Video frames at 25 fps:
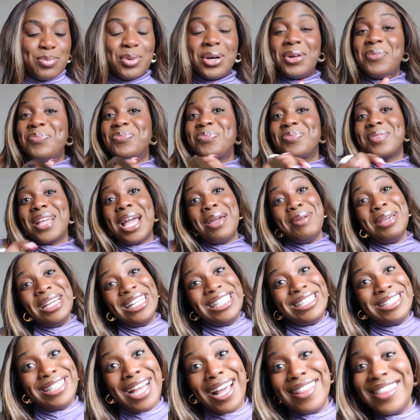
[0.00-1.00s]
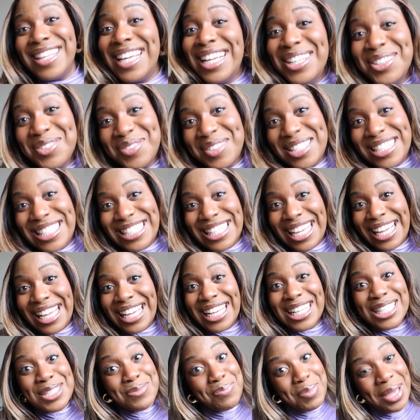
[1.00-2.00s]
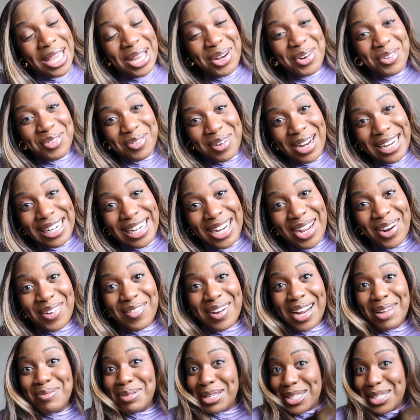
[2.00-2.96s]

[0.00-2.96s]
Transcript: But I mean, at the end of the day, it's paid off right now, right?